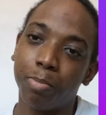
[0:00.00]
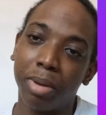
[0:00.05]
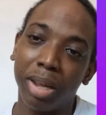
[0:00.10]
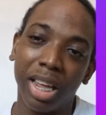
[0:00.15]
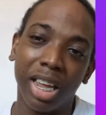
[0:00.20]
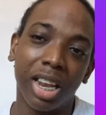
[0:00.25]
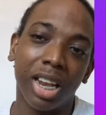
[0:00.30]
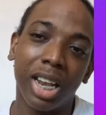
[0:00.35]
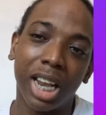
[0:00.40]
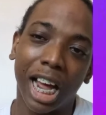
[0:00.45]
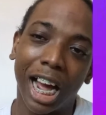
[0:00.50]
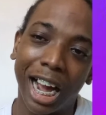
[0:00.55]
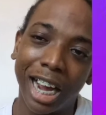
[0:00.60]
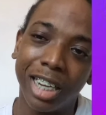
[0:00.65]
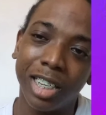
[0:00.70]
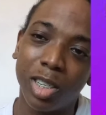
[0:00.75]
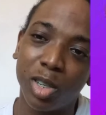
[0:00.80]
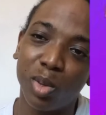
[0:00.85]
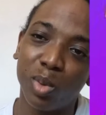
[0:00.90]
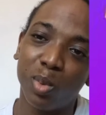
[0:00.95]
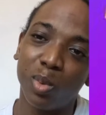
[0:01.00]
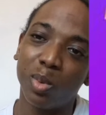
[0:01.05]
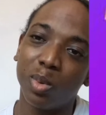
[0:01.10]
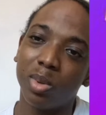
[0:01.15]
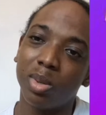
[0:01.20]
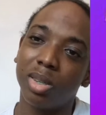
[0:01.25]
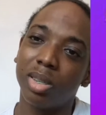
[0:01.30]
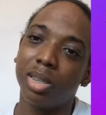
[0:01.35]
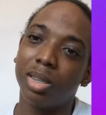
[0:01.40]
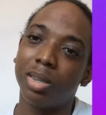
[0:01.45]
being lied to,
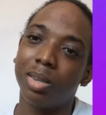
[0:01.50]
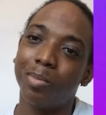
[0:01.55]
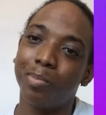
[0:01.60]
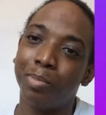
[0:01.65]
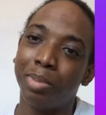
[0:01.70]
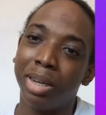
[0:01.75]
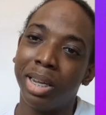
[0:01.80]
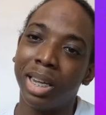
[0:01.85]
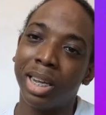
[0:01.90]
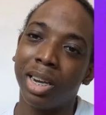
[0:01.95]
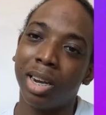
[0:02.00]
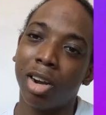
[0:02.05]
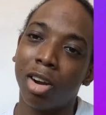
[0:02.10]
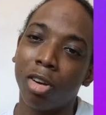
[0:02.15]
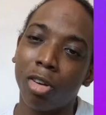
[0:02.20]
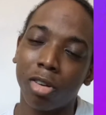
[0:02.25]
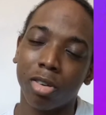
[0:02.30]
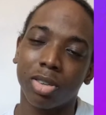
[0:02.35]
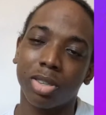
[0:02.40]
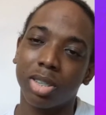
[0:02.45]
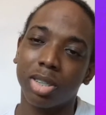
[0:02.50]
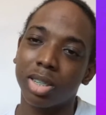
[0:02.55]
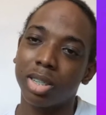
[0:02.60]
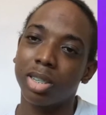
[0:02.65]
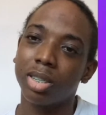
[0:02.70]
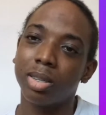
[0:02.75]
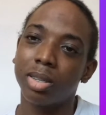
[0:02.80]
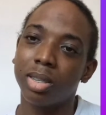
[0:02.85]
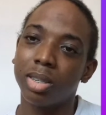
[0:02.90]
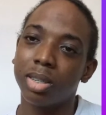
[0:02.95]
being hurt,
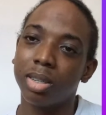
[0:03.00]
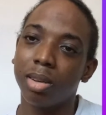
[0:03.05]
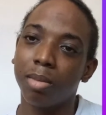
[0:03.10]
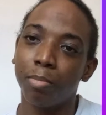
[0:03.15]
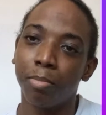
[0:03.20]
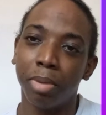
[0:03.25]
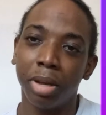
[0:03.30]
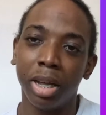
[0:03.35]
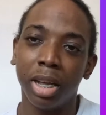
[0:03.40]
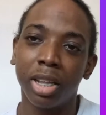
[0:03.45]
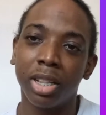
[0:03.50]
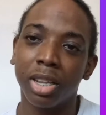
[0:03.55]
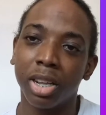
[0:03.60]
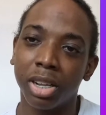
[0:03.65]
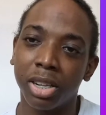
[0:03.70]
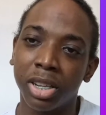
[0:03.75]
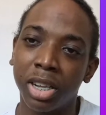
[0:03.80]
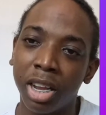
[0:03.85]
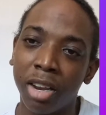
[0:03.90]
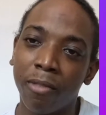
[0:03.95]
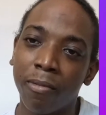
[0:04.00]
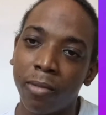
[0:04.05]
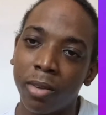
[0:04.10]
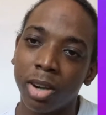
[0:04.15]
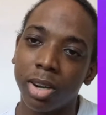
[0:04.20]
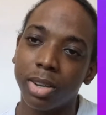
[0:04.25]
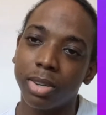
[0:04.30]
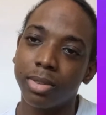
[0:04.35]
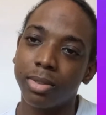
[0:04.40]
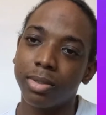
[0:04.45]
being
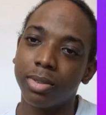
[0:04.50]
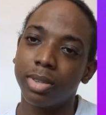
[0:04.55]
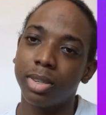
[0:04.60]
deceitful,